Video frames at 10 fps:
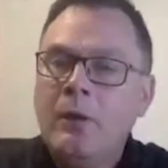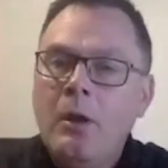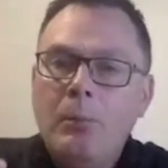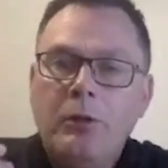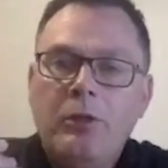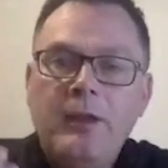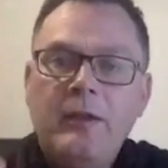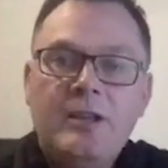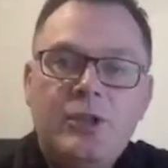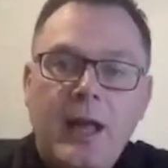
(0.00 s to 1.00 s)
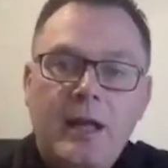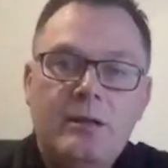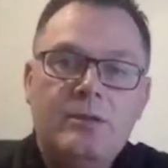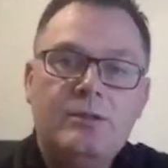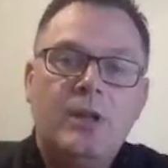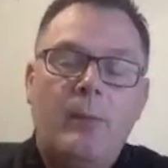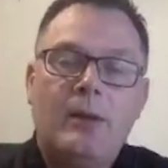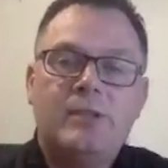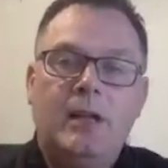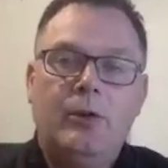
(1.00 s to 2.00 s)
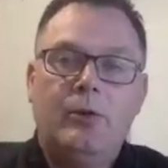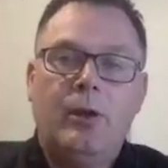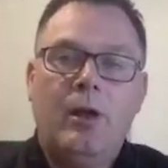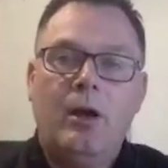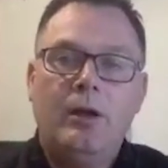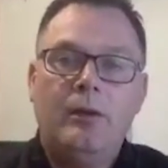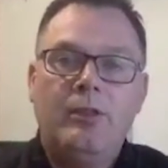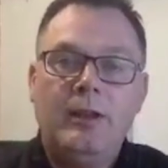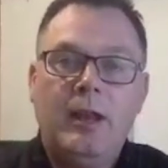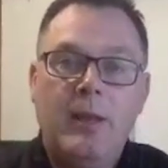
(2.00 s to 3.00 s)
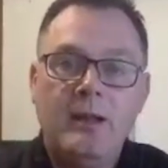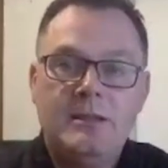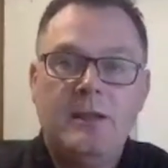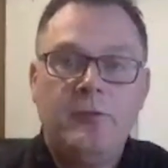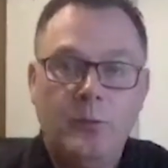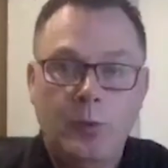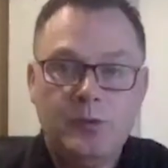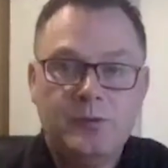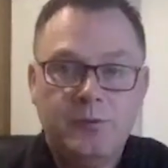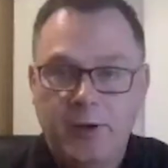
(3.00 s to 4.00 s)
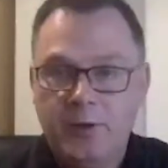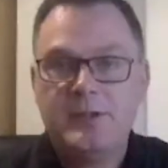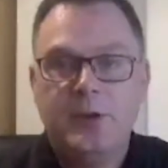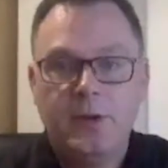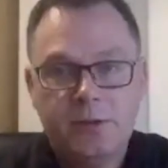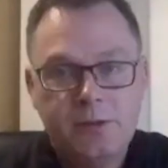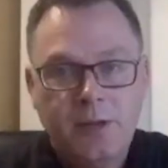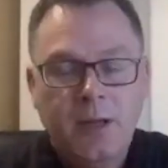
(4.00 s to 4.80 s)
But the thing they changed about selling online, the thing they made different was free returns.